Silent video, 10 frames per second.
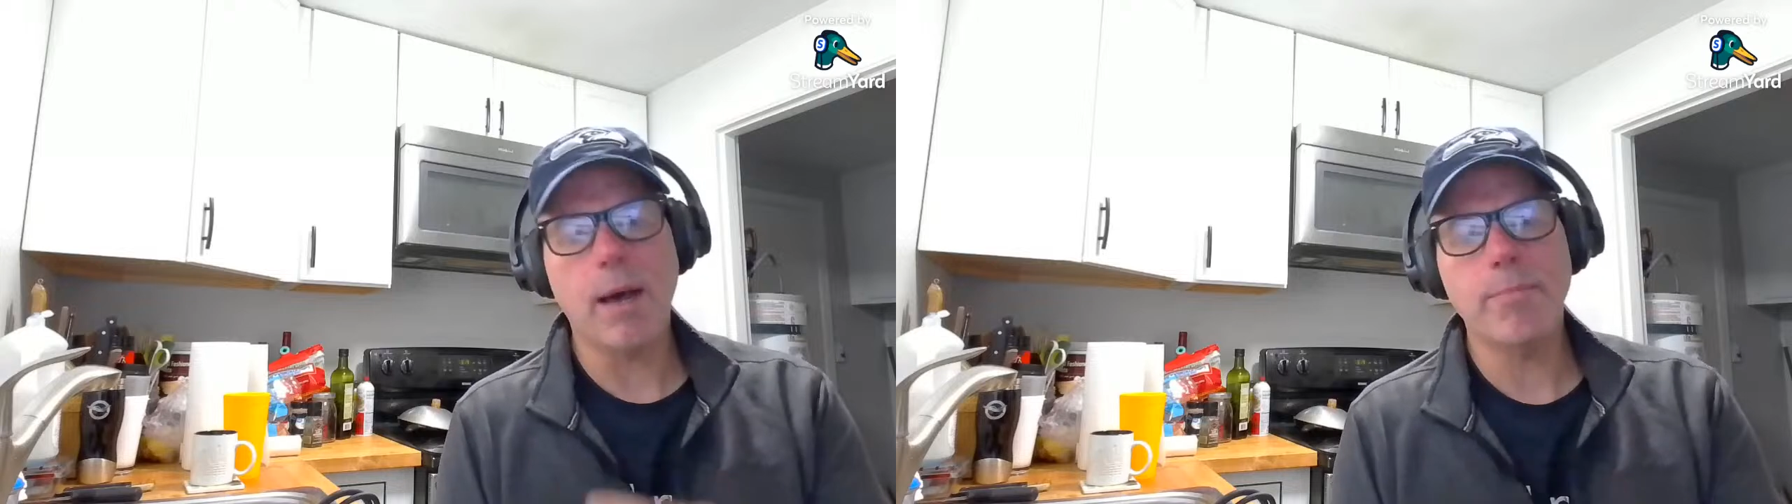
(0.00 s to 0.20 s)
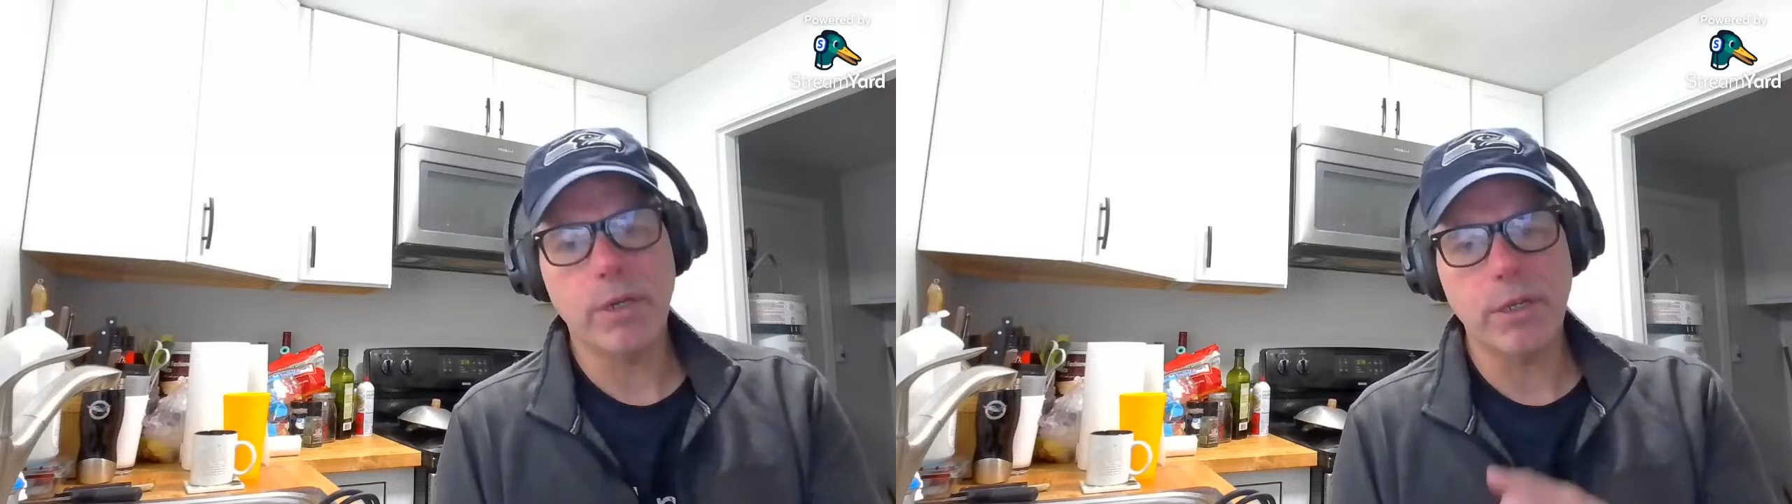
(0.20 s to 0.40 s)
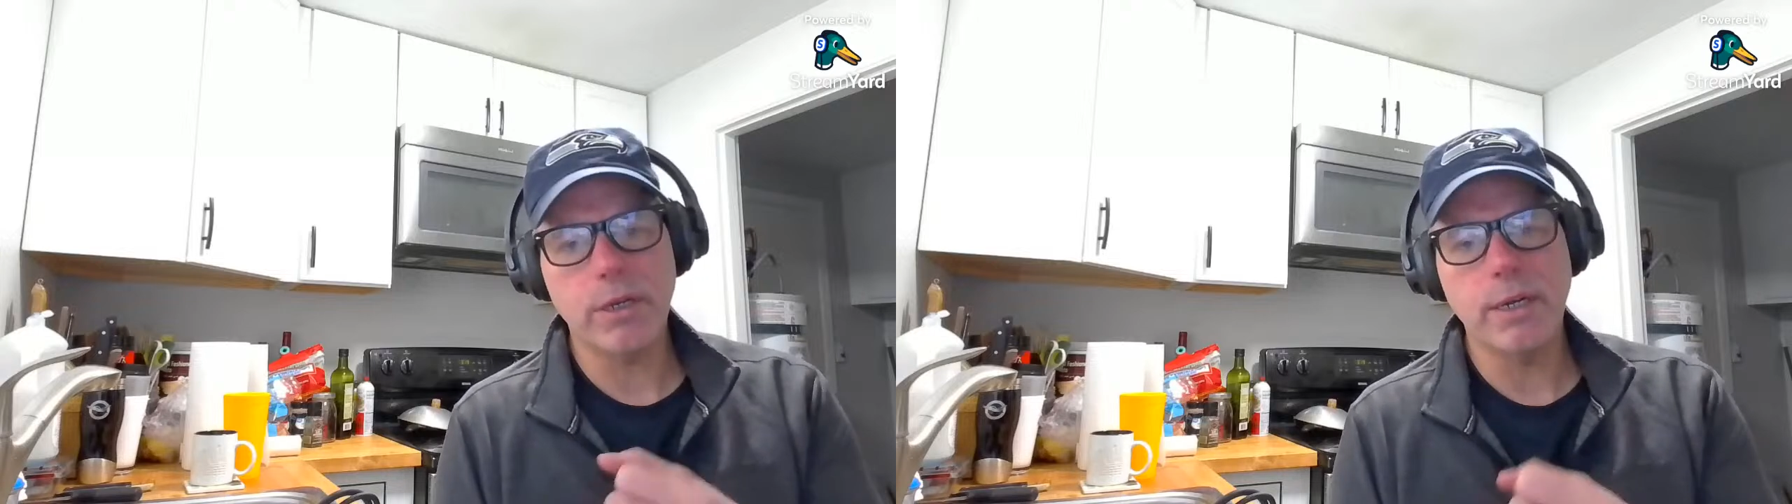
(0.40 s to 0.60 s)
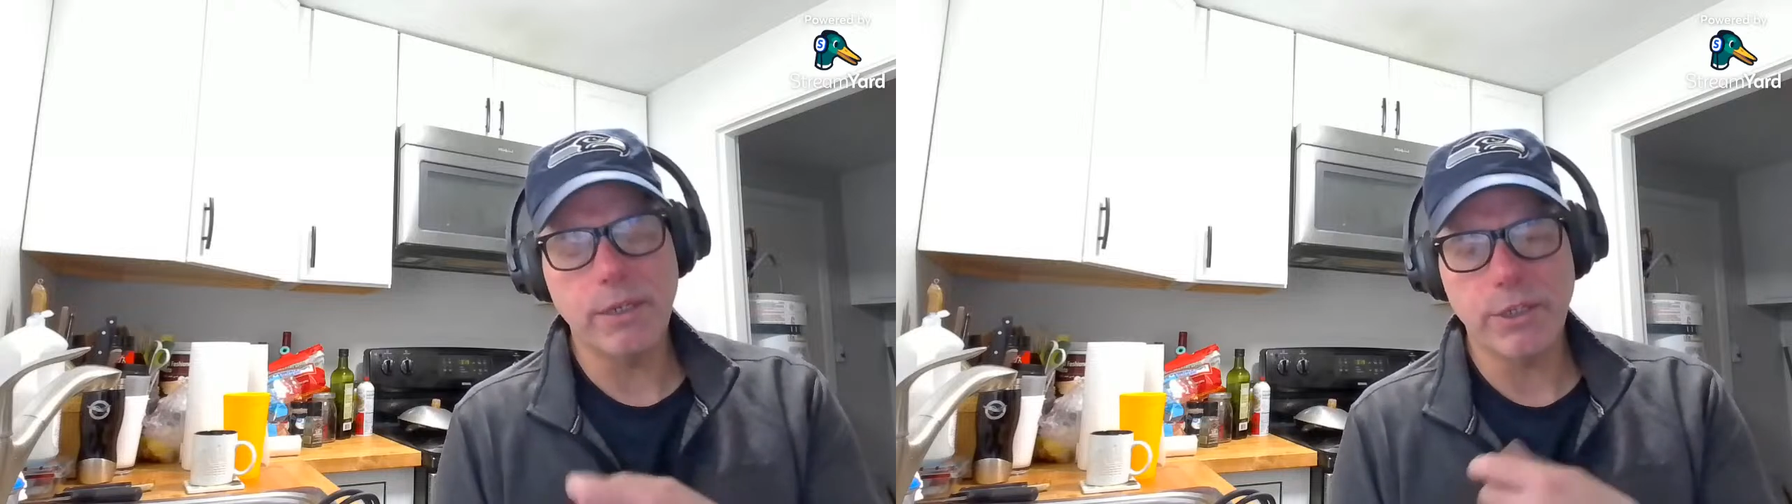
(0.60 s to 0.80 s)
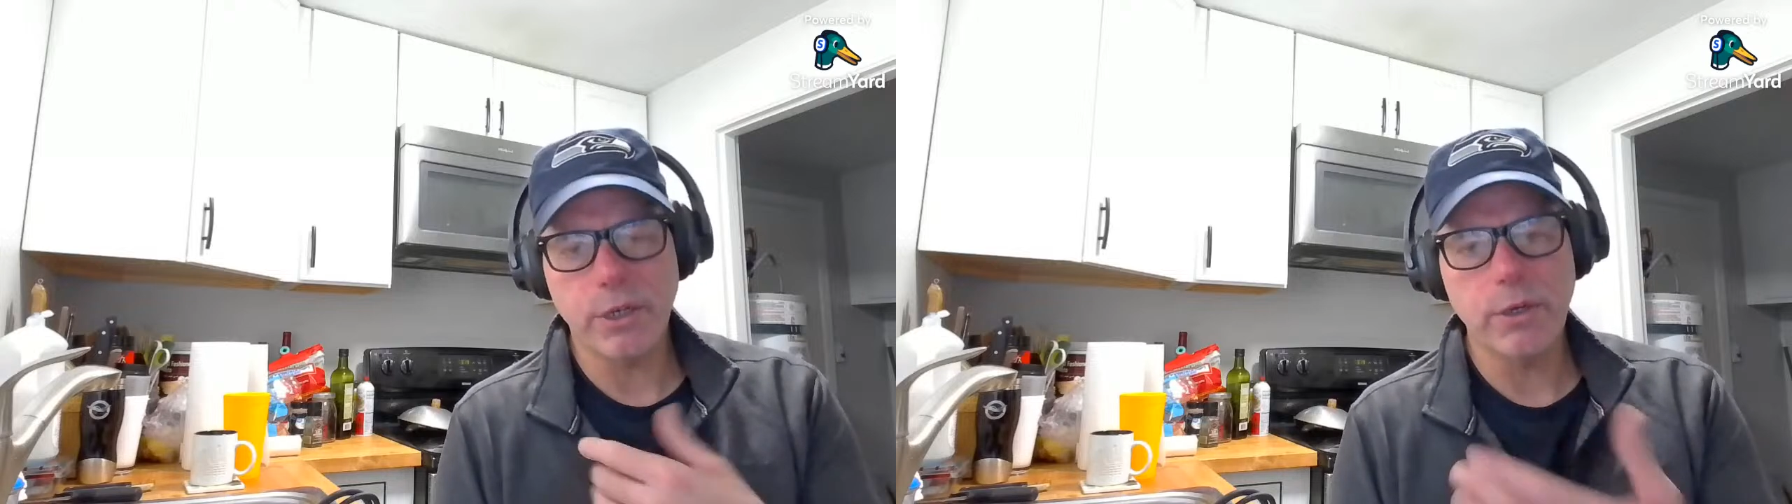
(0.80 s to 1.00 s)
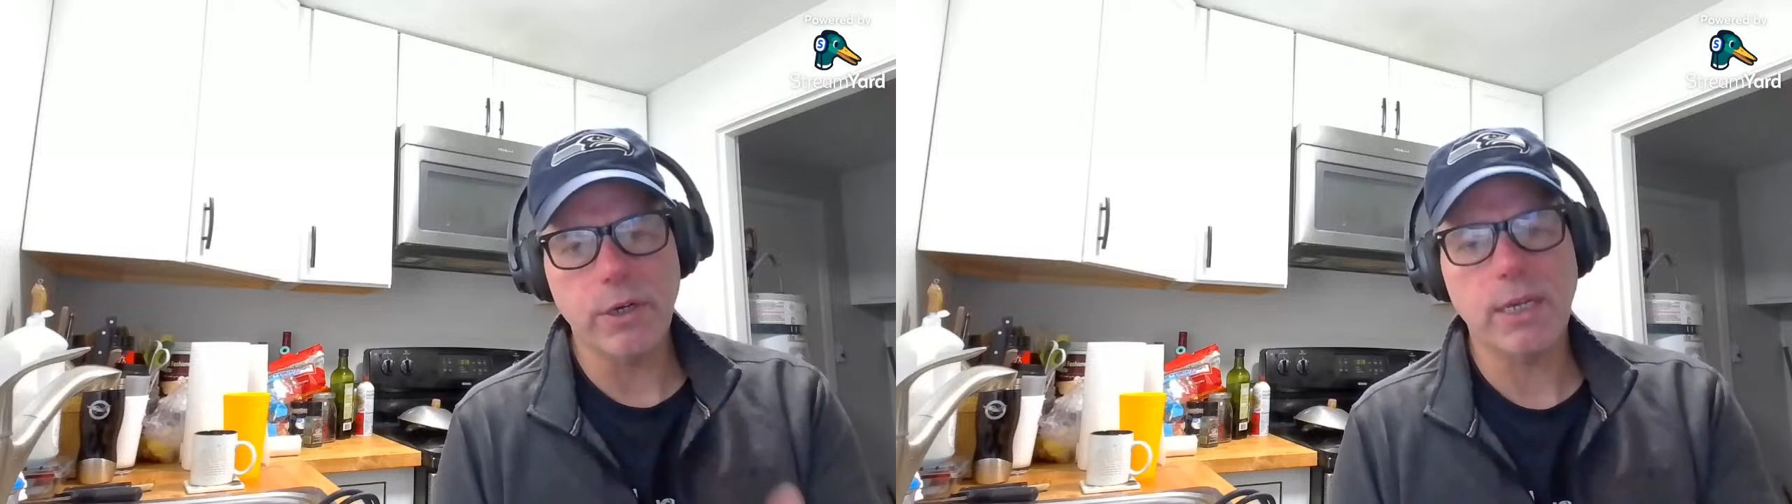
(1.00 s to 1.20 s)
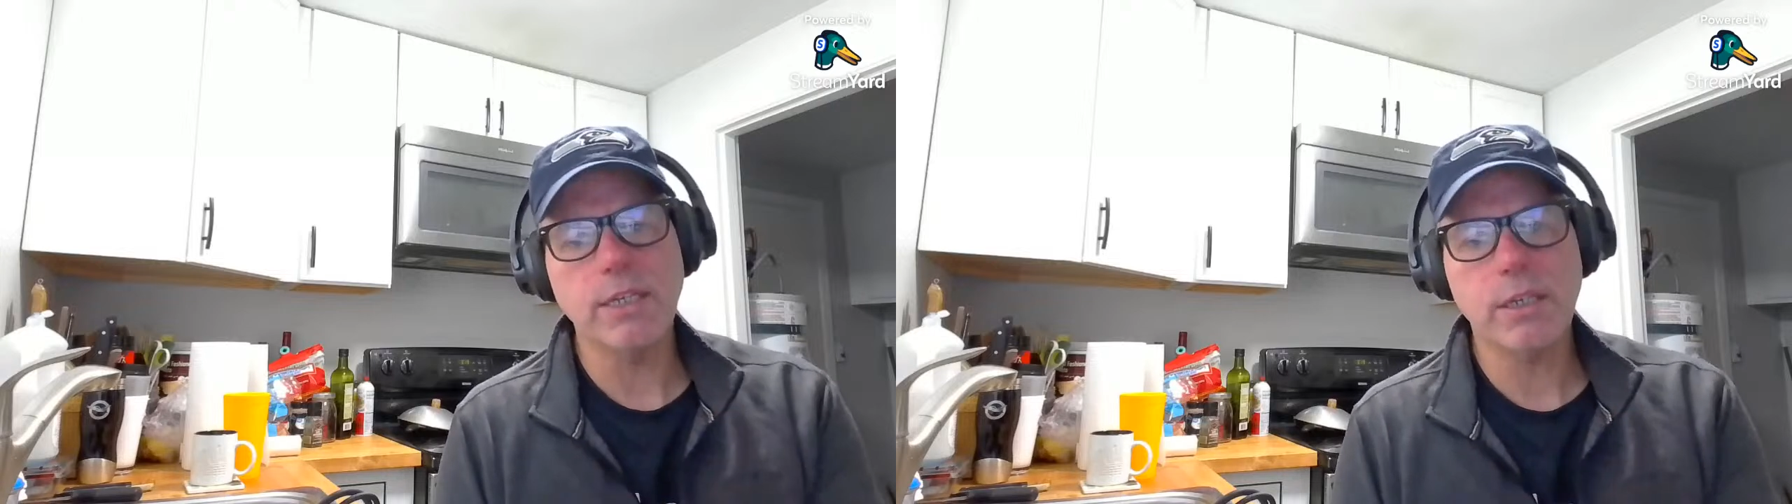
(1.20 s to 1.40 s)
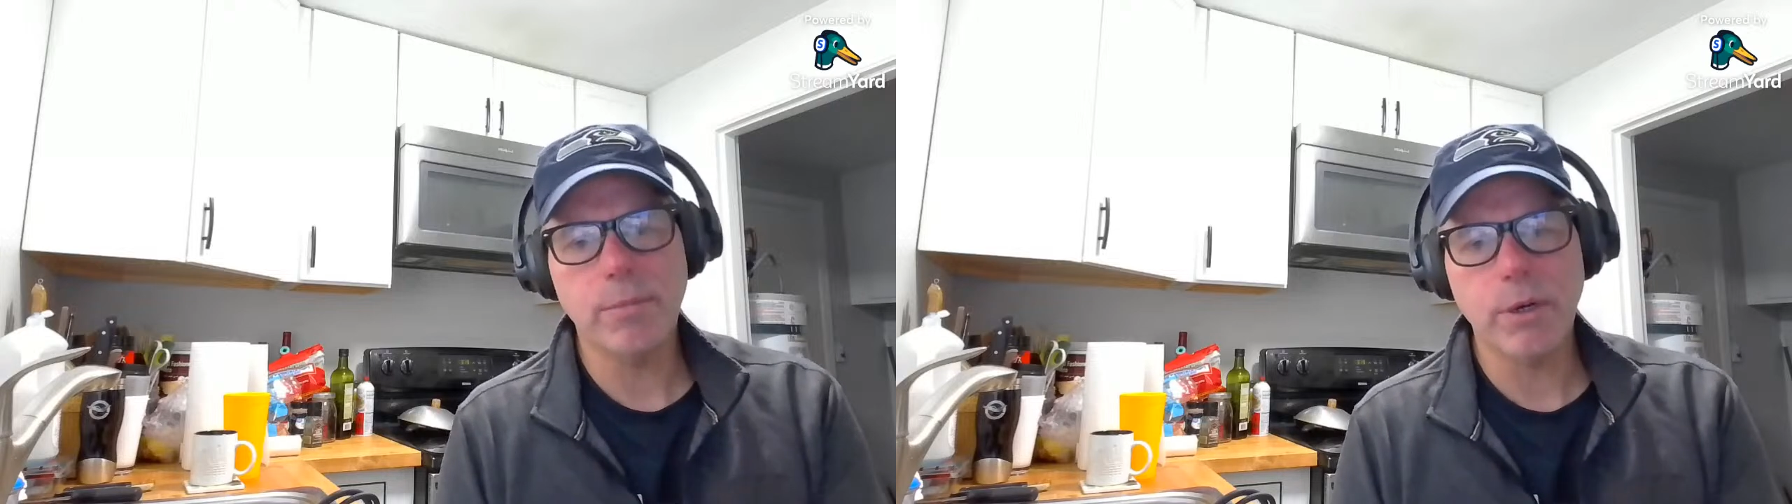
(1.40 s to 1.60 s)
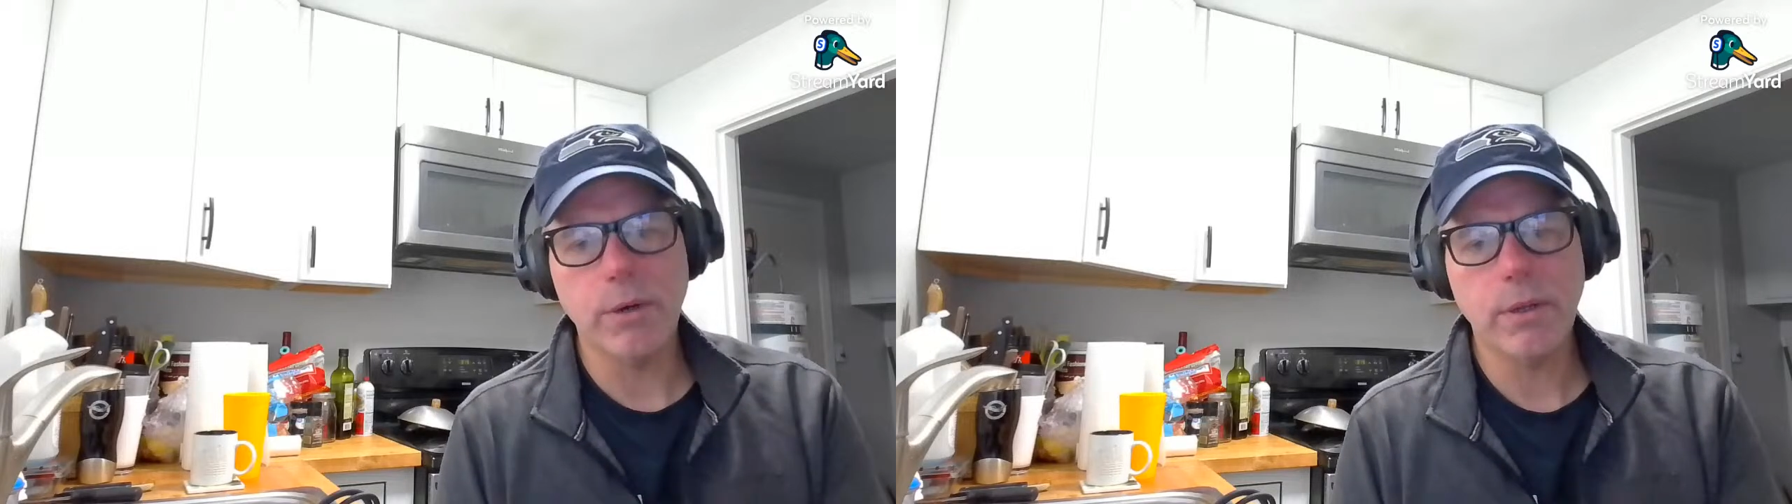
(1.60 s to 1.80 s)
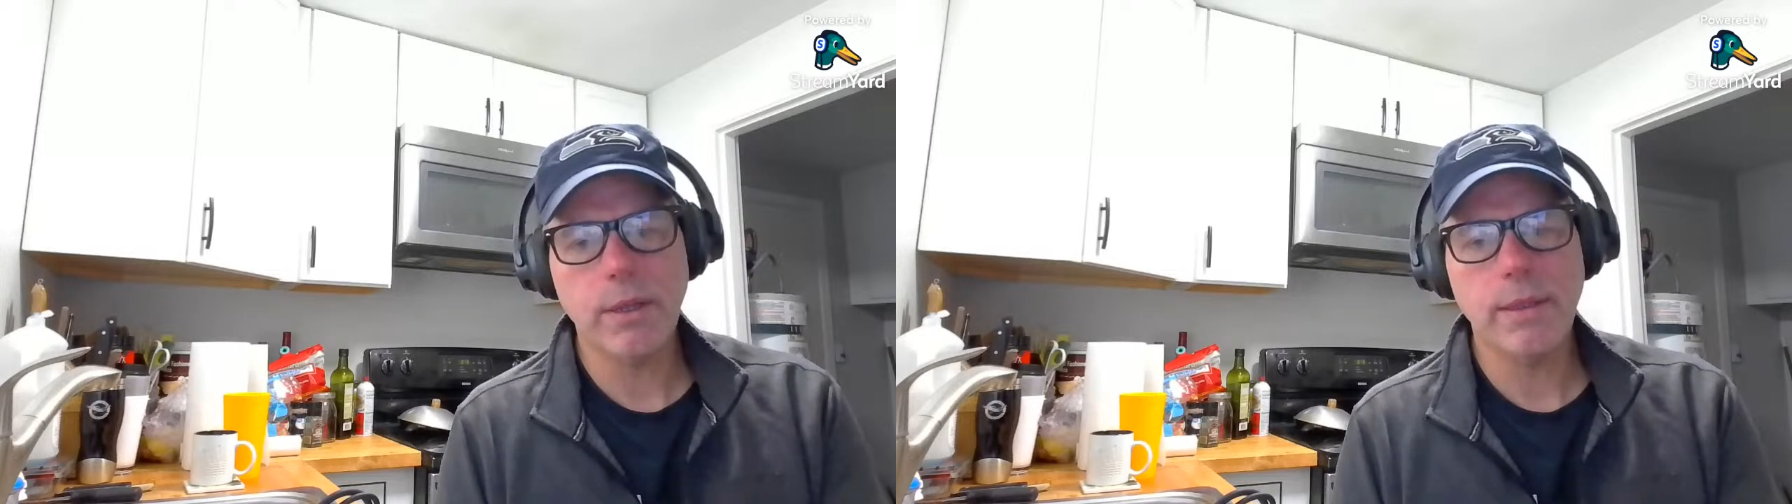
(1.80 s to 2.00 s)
opportunity to show your customer